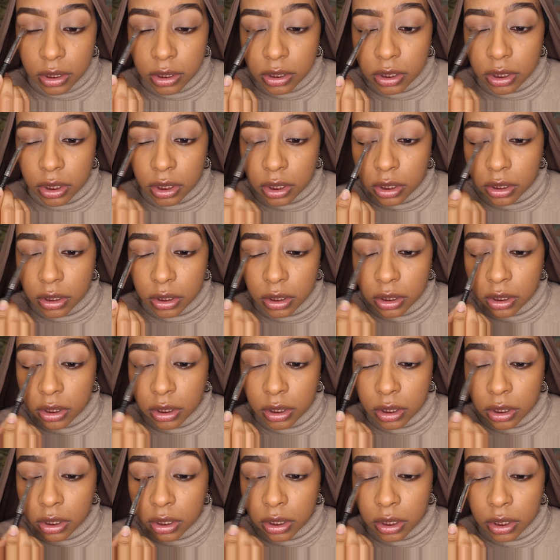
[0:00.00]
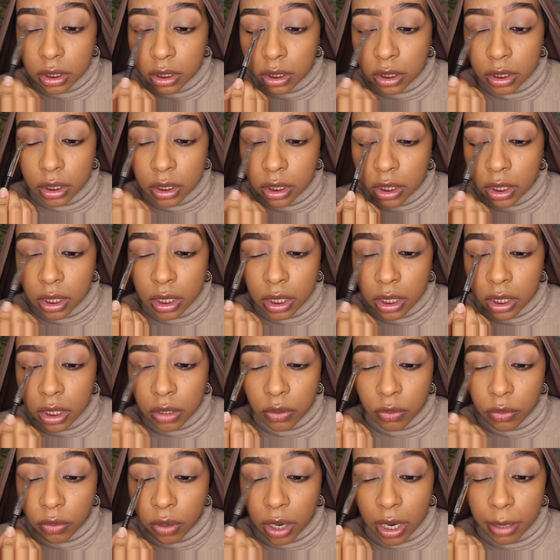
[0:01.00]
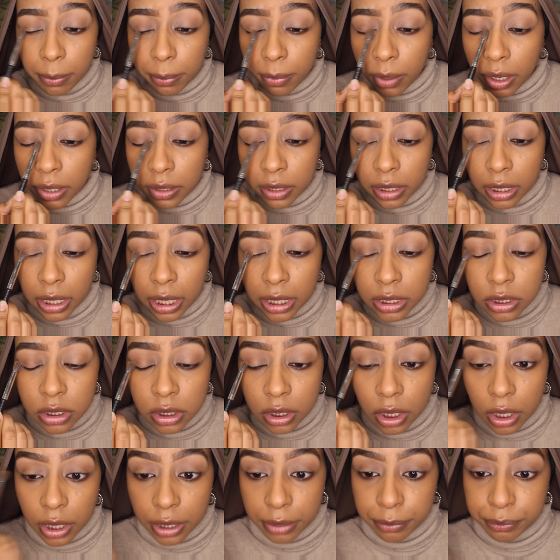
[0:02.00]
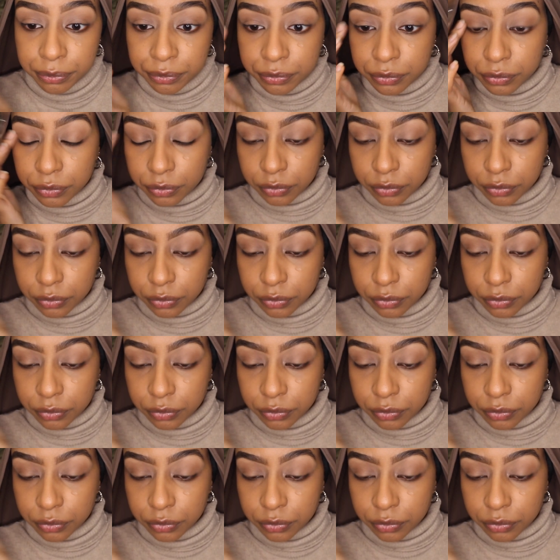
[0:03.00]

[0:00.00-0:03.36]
too, right by the lash line.